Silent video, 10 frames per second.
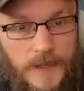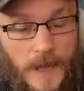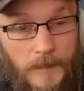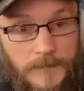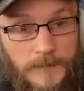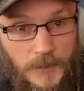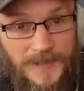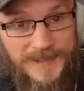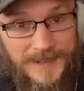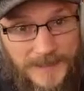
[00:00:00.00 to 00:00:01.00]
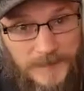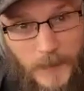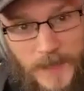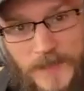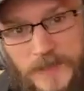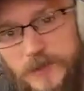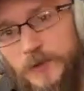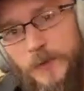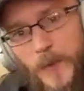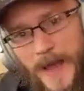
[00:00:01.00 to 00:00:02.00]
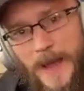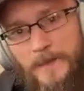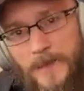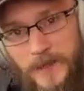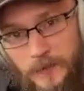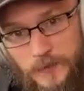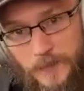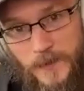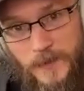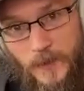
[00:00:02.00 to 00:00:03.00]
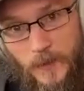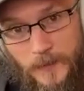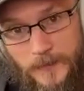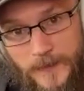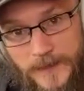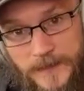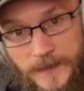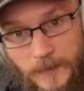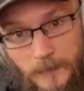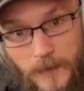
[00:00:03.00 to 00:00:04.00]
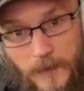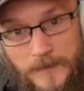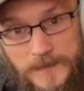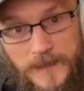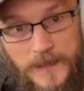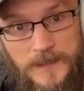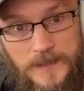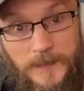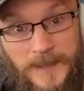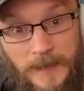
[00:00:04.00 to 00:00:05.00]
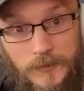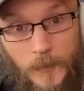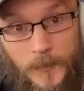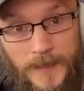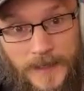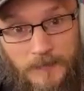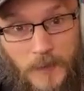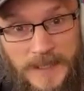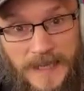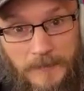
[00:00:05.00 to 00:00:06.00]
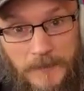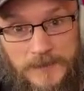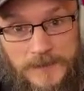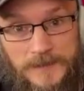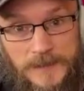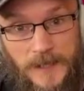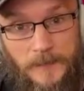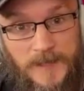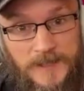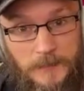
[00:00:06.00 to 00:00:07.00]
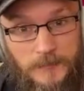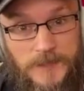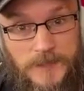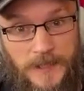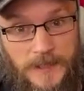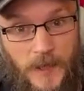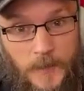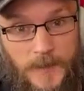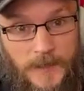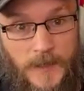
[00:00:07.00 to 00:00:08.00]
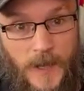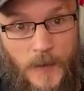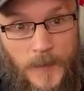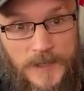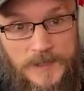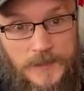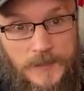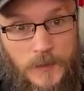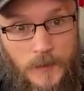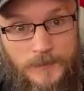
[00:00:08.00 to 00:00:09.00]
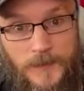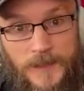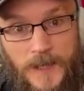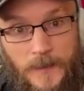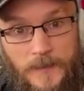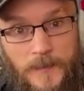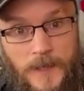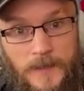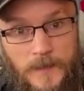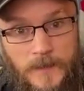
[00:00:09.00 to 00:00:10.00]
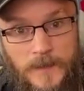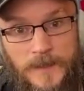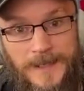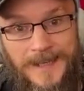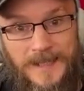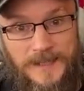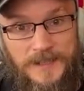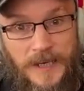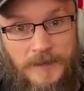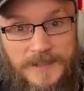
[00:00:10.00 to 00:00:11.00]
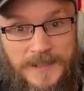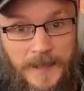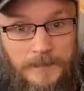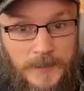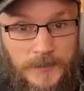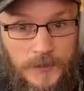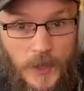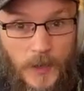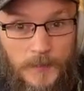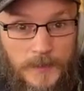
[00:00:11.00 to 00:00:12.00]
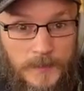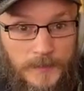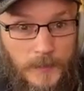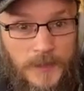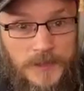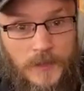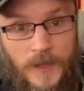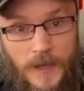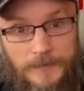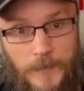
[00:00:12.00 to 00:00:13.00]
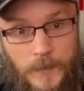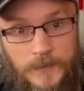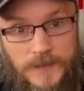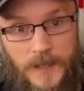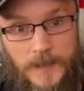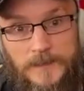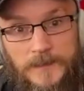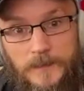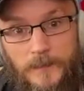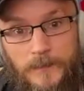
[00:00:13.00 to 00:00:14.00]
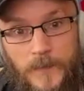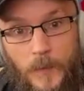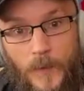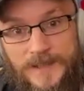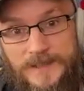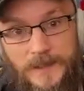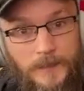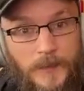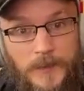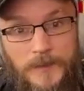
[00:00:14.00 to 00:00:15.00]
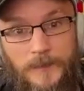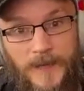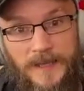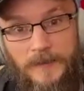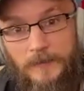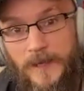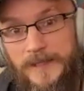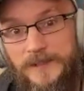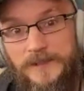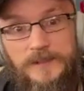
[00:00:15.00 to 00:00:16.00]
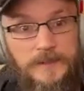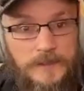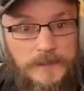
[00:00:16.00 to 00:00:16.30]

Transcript: Um, so it's at this point in the story where Michael's mother, Dorothy, arrives. She'd been out shopping and running errands, um, and she was returning home in her car when she saw a fully armed Michael. She shouted at him to stop before he shot her four times, twice at point-blank range.